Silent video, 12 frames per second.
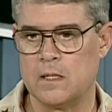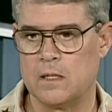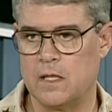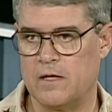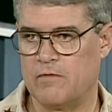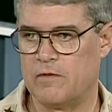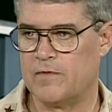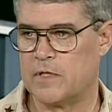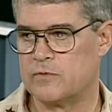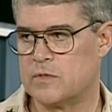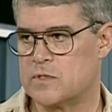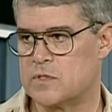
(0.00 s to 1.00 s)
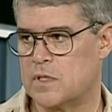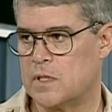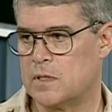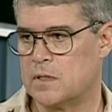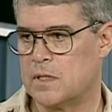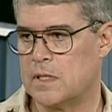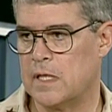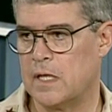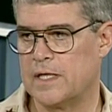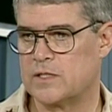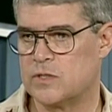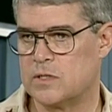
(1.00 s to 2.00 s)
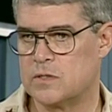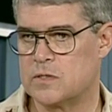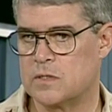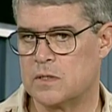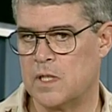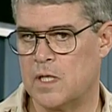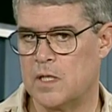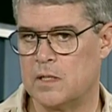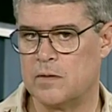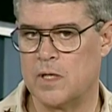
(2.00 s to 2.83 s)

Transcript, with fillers: level of interest in elections and,